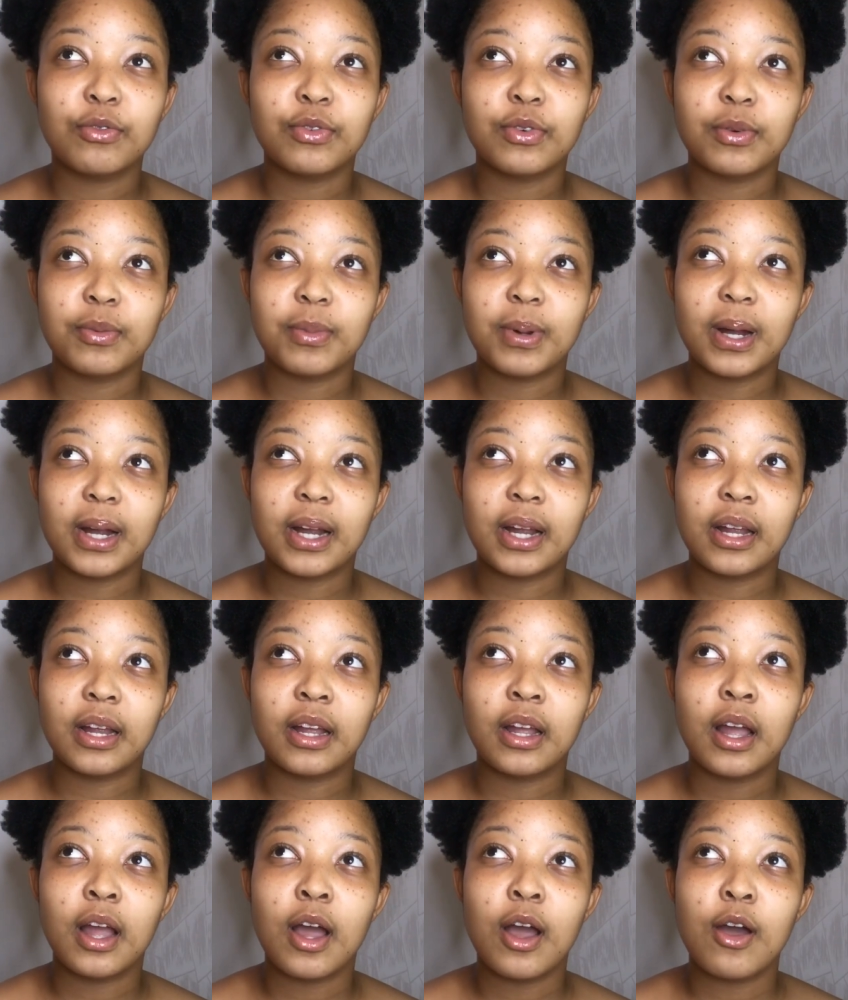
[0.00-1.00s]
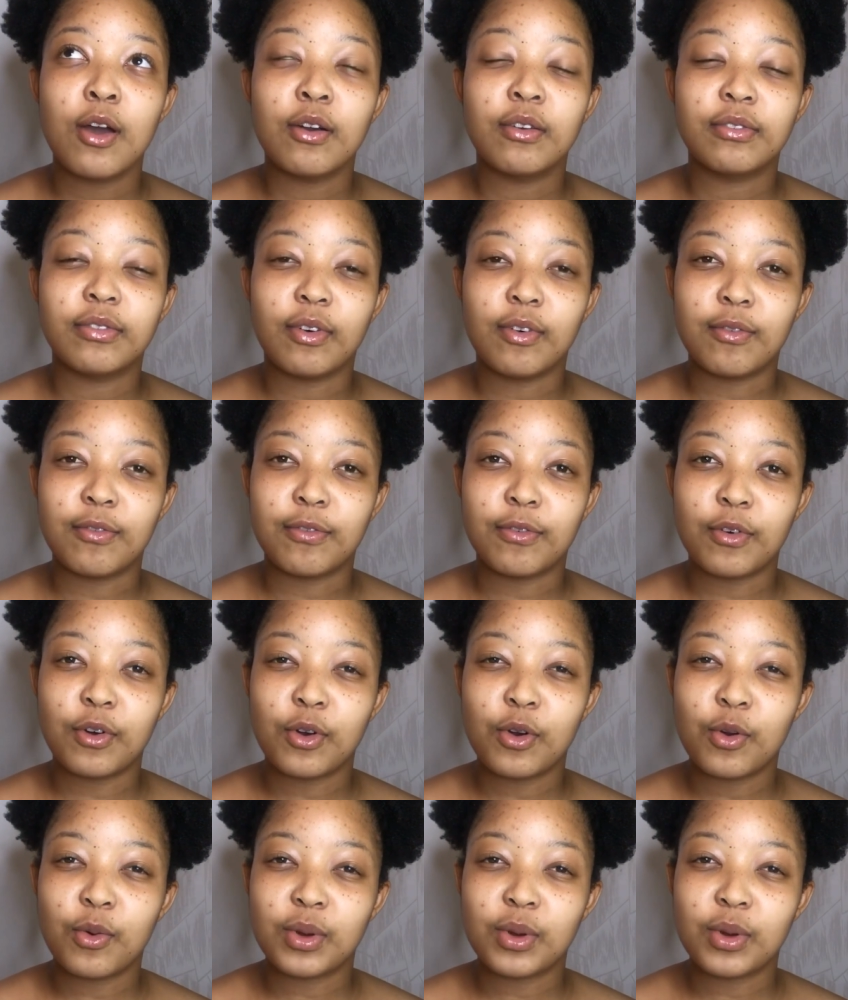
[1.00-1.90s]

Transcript: for my form 4.